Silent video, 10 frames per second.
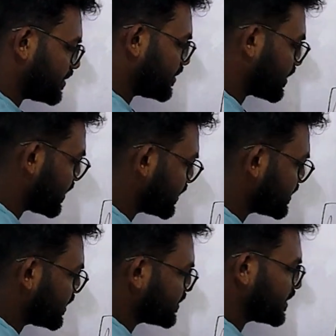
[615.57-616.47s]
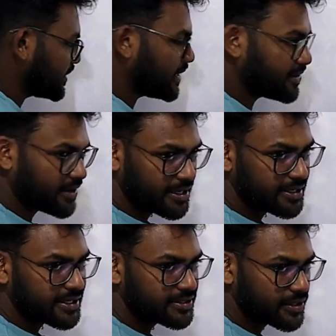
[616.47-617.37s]
unlike charges get attracted,
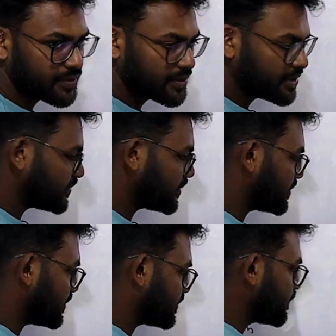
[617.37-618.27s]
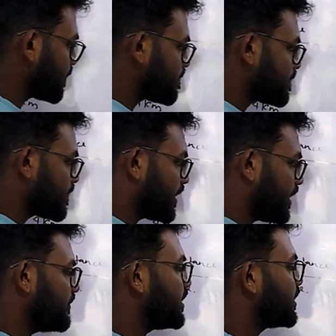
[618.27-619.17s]
and so on, different things. And
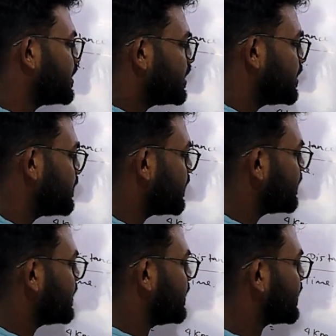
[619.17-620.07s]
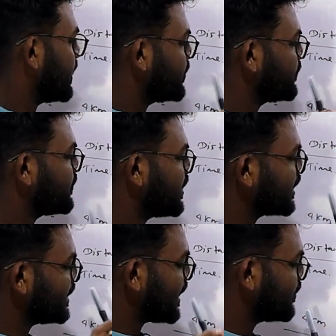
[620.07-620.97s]
we're gonna learn about kind of like in
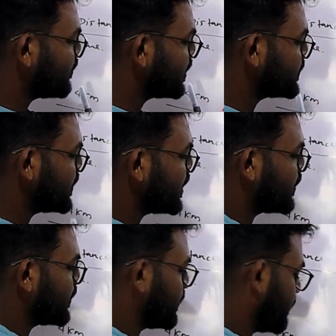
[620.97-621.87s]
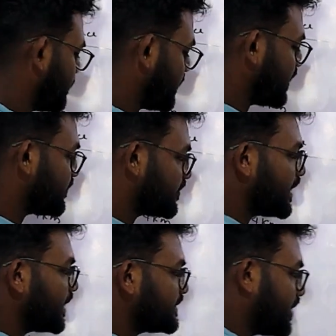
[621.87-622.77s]
advanced way now. If
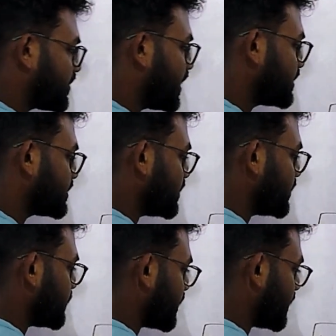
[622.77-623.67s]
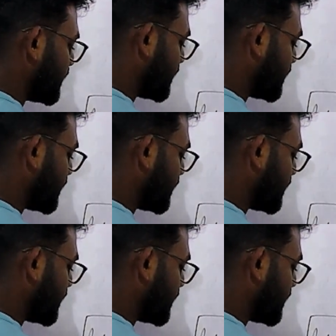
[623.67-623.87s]
there's an attraction, okay,